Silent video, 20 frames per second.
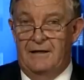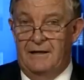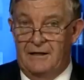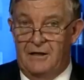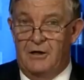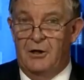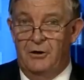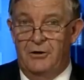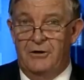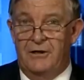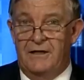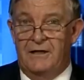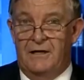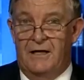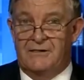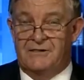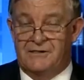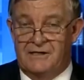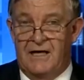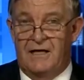including
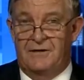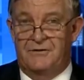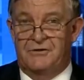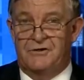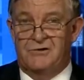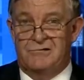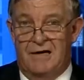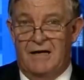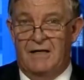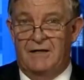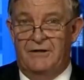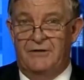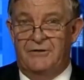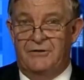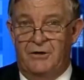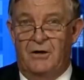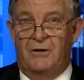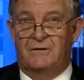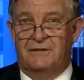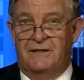a South
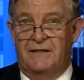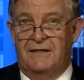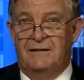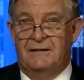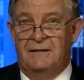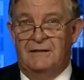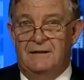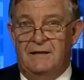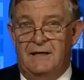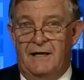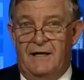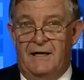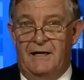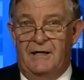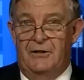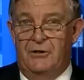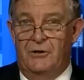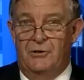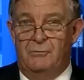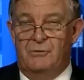Australian doctor
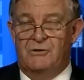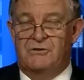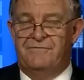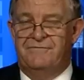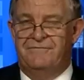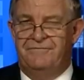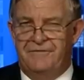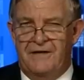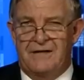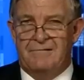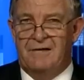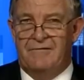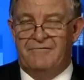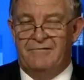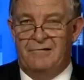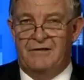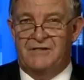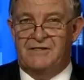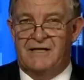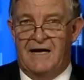who was very,
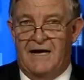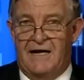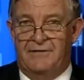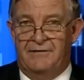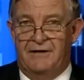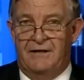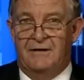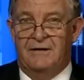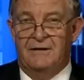very scathing.